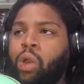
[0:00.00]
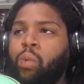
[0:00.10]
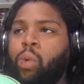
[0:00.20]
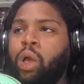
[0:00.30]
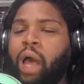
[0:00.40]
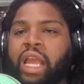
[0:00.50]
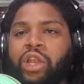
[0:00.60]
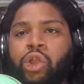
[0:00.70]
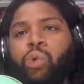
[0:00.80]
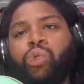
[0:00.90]
well, I
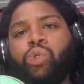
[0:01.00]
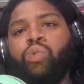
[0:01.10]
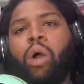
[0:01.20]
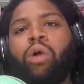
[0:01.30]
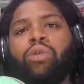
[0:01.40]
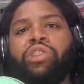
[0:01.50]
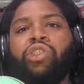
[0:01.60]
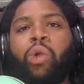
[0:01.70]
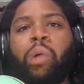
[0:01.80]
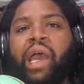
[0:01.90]
know you already
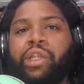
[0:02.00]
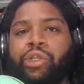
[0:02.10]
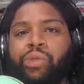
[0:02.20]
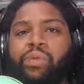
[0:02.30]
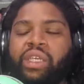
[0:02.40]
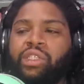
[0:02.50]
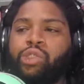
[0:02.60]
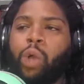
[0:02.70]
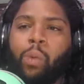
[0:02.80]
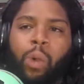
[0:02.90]
know how to do this,
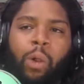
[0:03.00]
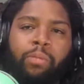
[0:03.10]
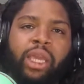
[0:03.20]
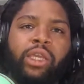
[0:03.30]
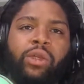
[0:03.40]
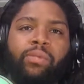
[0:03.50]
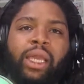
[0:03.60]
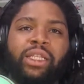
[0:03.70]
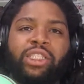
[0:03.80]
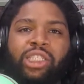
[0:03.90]
so I won't make you
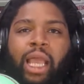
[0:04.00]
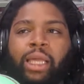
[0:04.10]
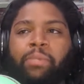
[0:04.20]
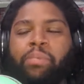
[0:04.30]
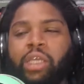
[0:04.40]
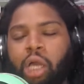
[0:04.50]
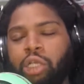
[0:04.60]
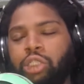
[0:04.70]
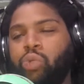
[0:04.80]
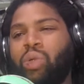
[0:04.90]
make a check
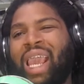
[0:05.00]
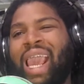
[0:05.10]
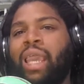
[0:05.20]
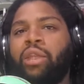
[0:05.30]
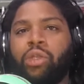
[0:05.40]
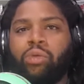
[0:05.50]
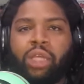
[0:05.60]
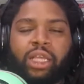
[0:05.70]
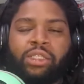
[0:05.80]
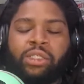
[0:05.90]
because you can do
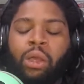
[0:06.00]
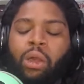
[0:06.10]
this.